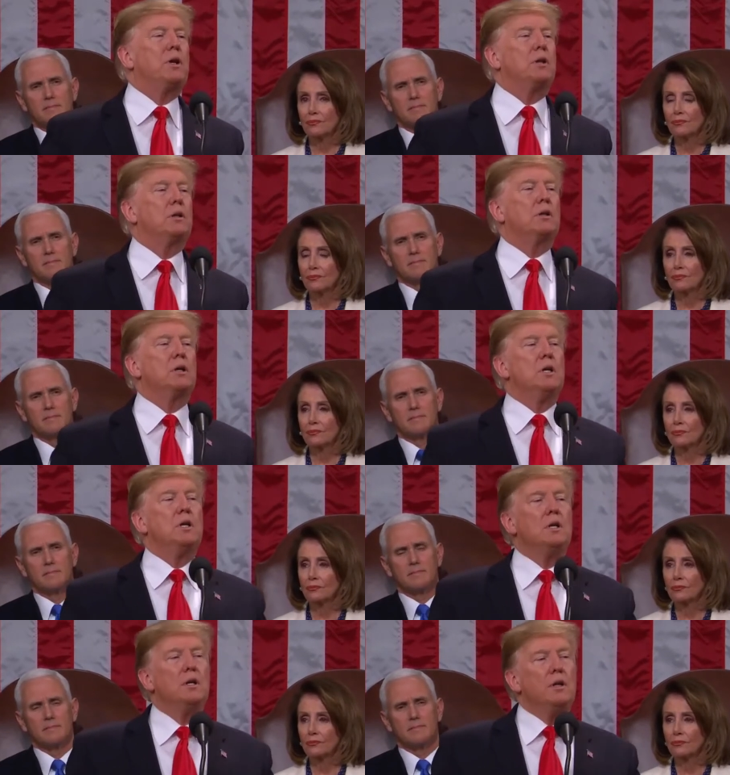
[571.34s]

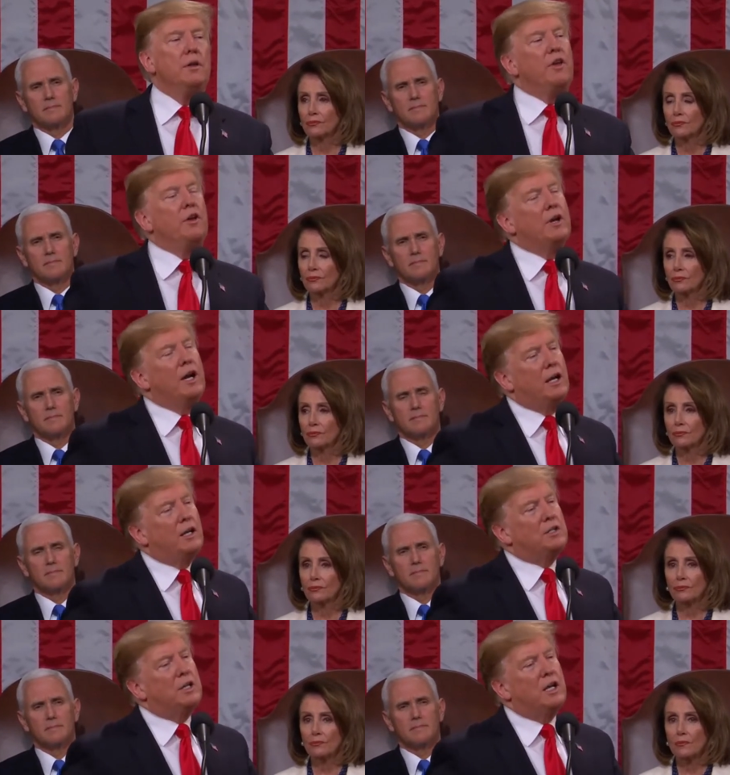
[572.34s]
Speaker 1: rebuild
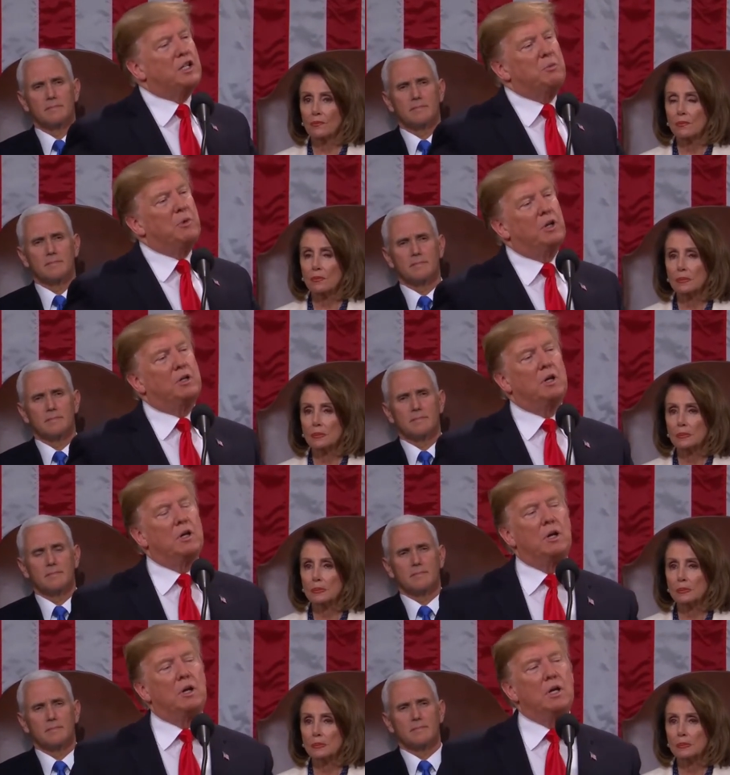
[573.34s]
the United States
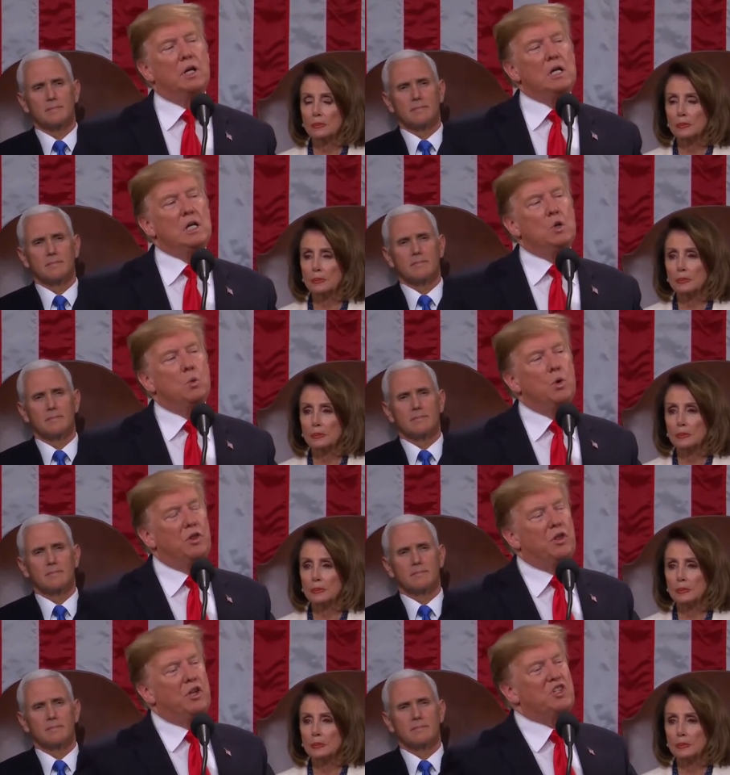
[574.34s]
military
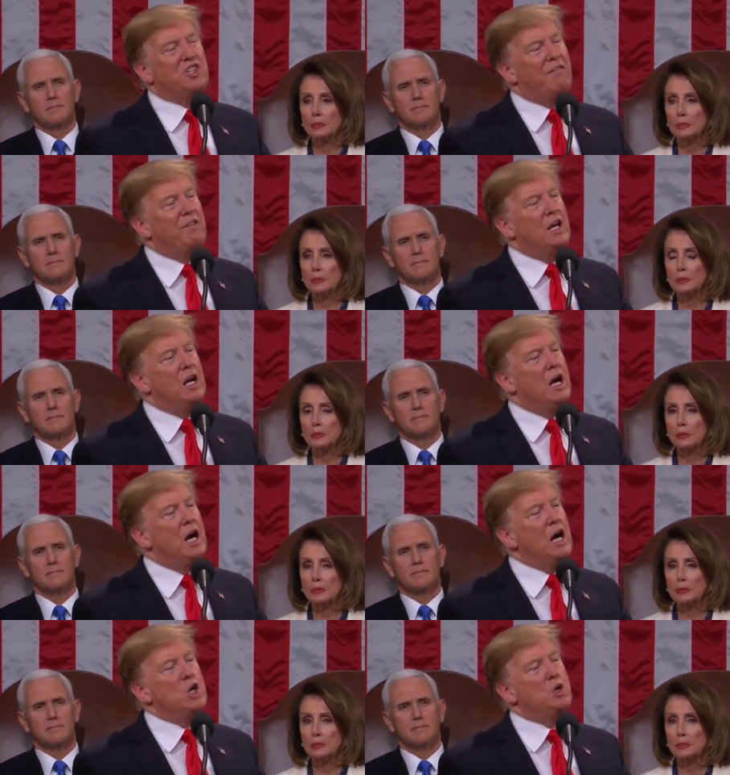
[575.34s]
with
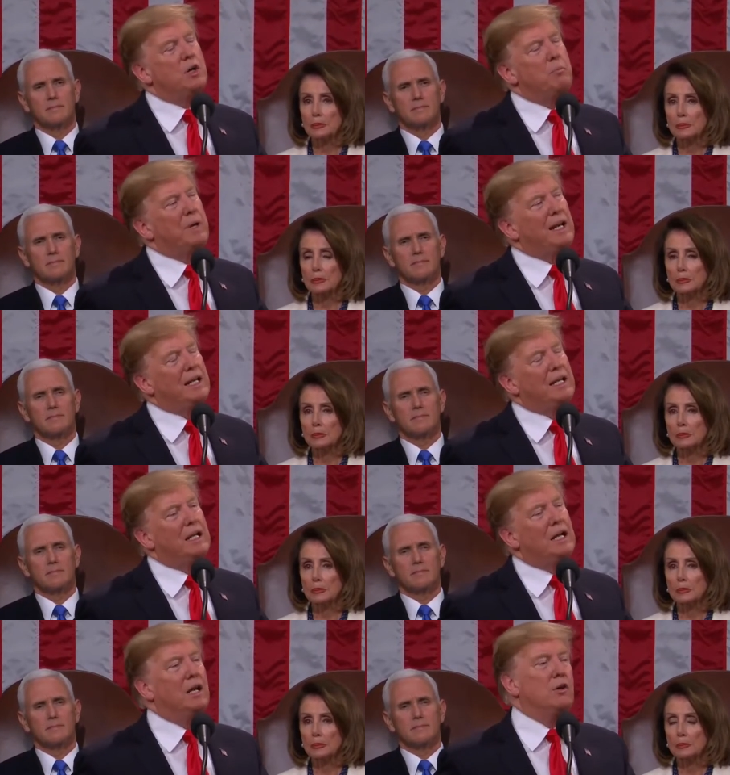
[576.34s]
$700
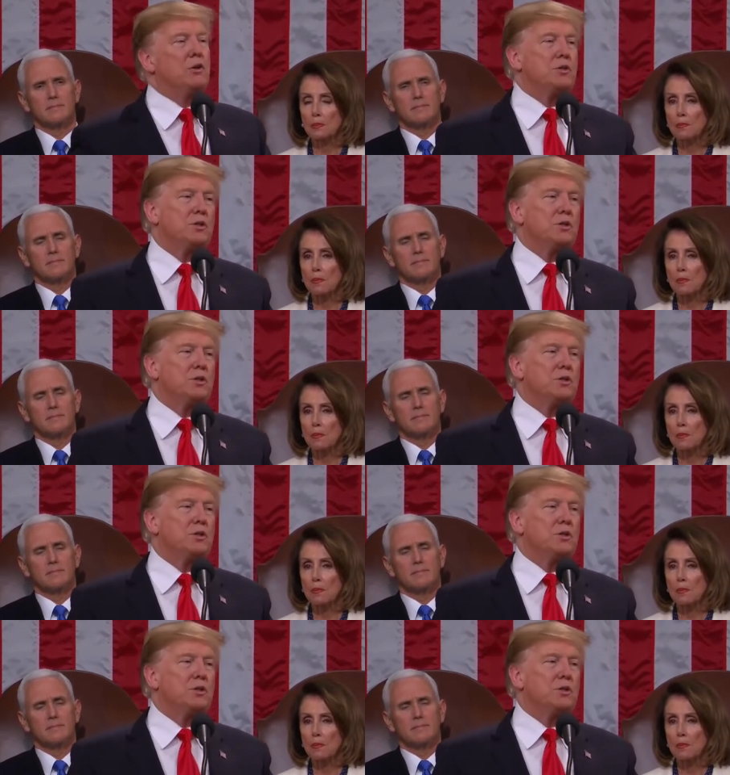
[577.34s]
billion